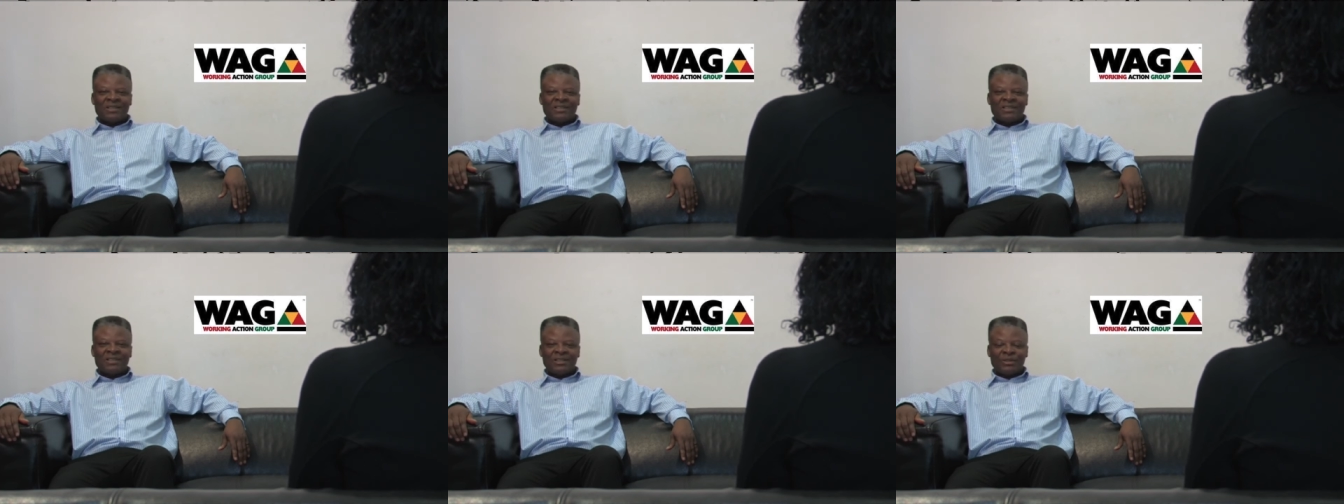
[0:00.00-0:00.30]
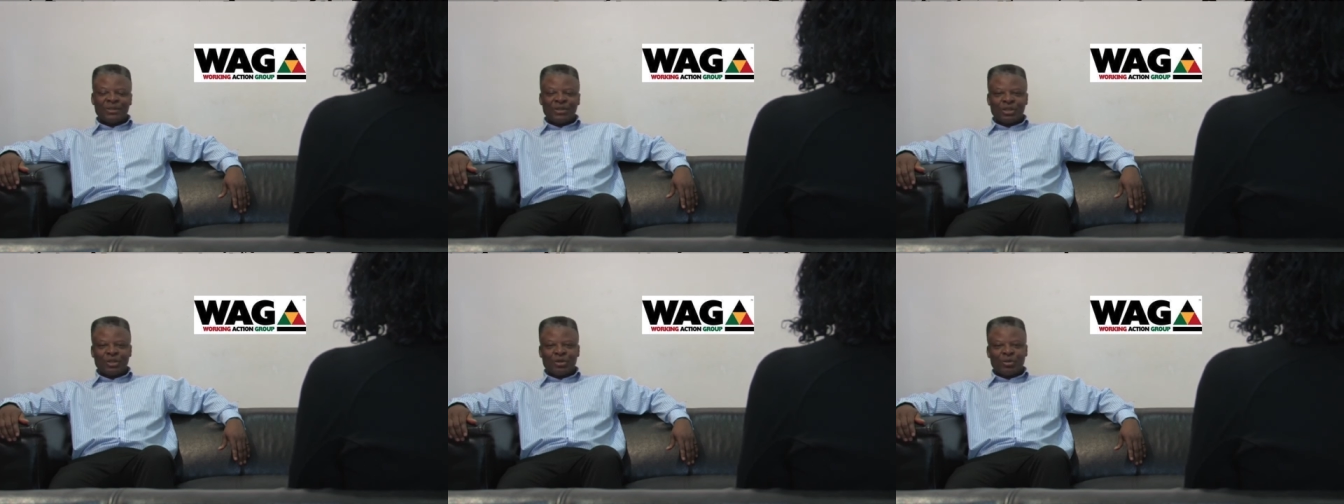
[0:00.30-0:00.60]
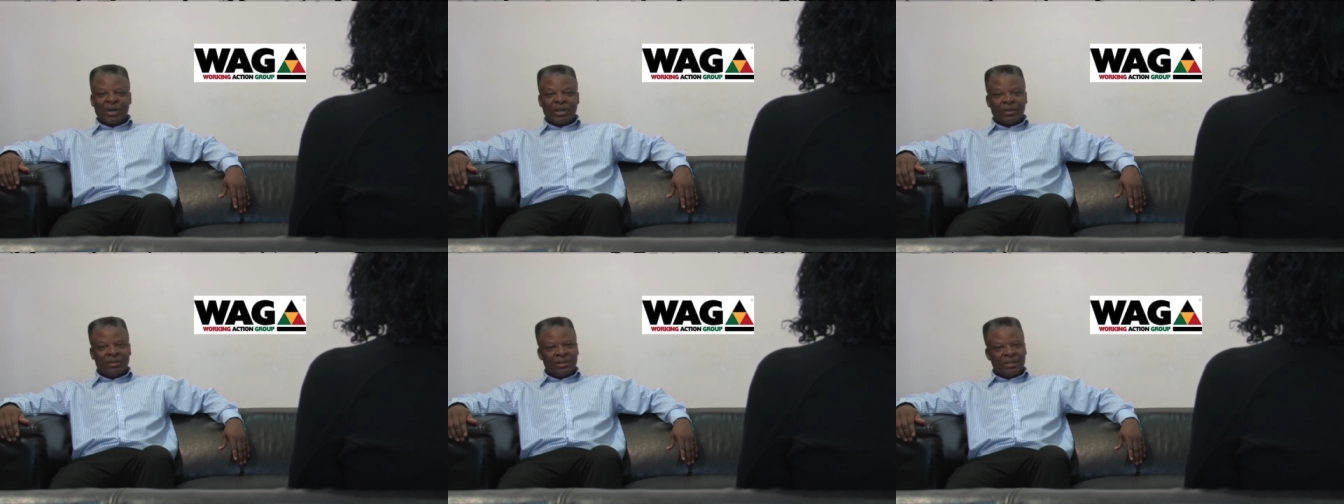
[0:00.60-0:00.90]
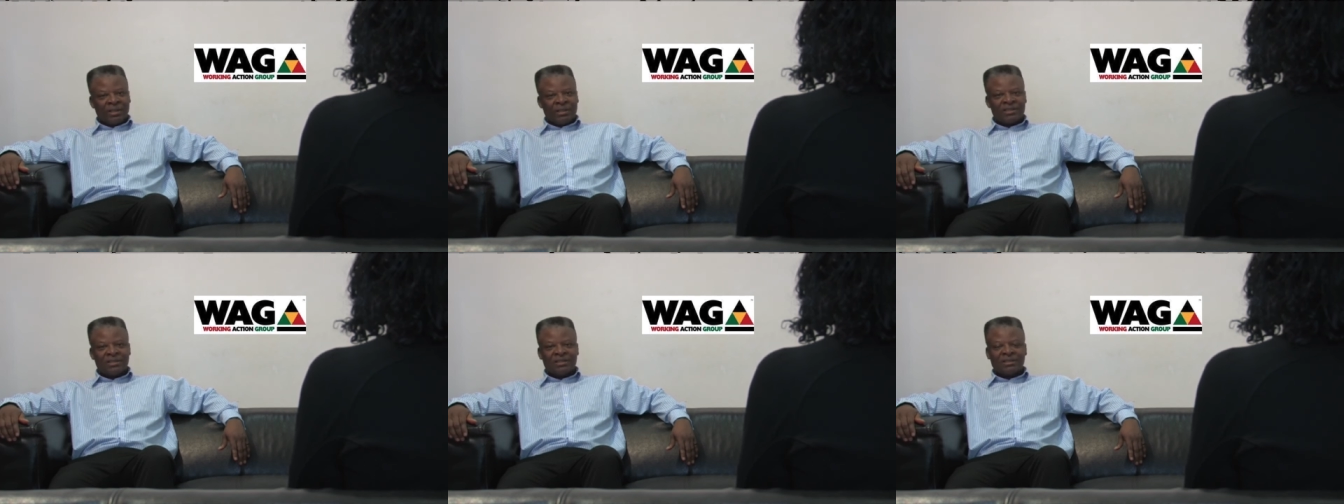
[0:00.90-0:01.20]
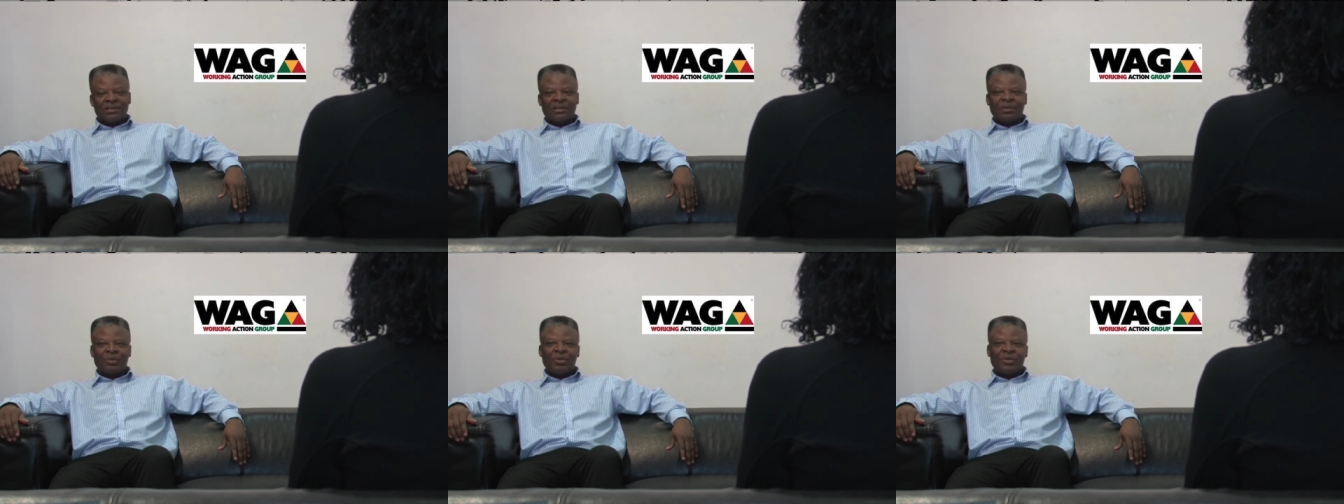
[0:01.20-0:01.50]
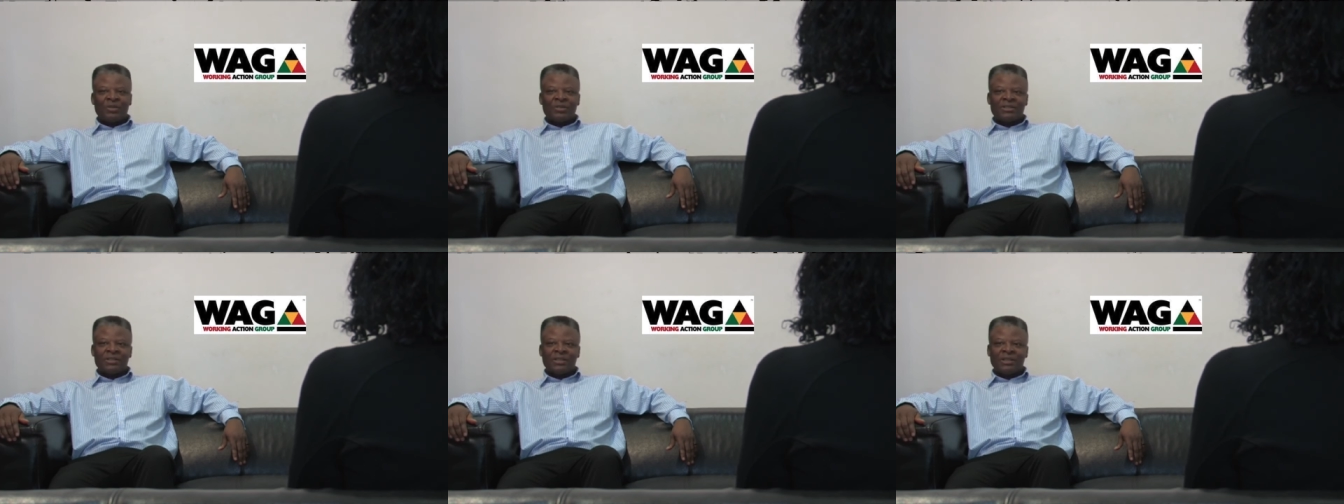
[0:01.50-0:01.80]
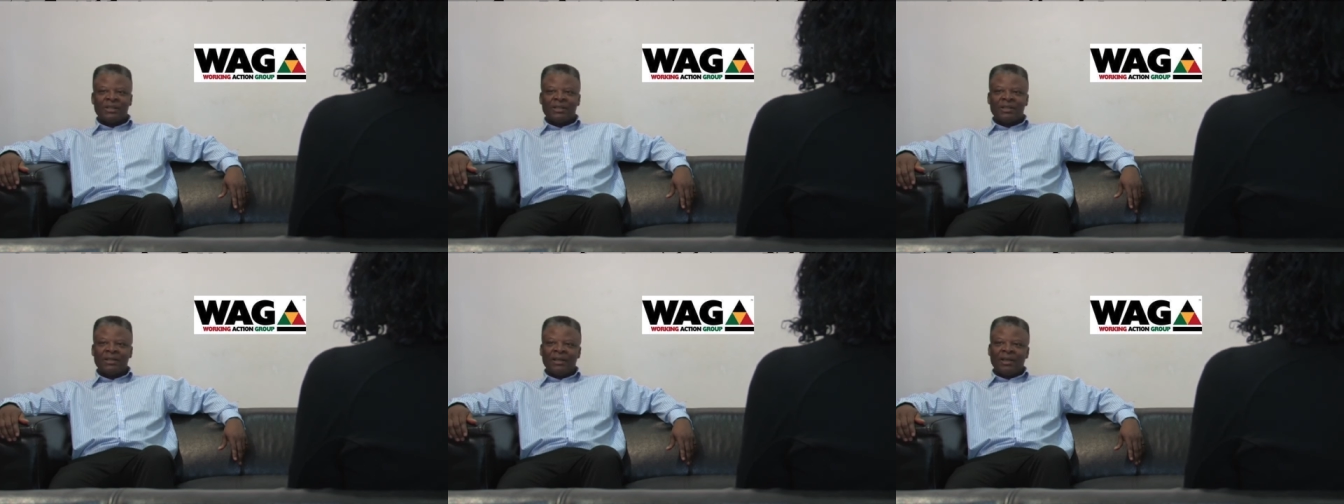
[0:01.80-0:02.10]
She's doing great things in the
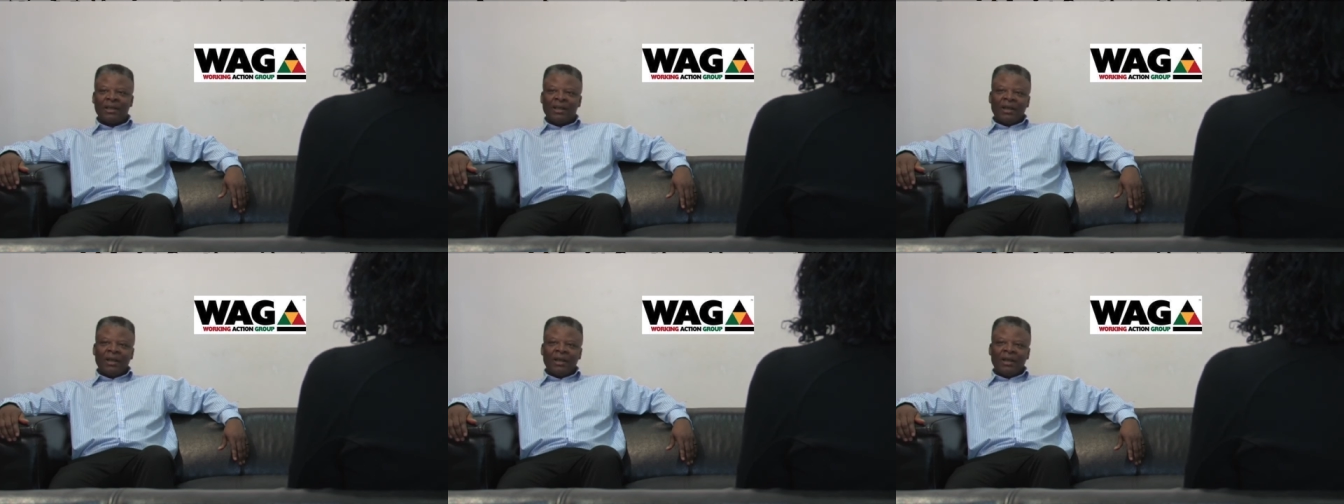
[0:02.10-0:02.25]
community.